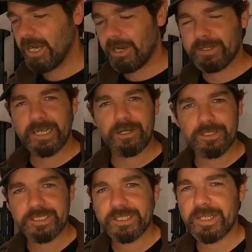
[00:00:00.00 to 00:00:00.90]
Okay
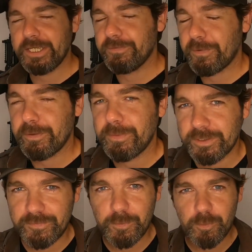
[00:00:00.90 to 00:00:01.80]
guys, thank you very
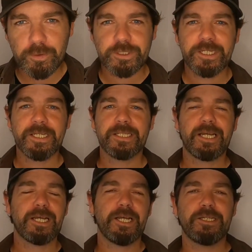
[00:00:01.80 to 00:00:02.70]
much for watching.
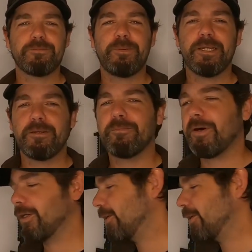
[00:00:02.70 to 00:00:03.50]
That has been my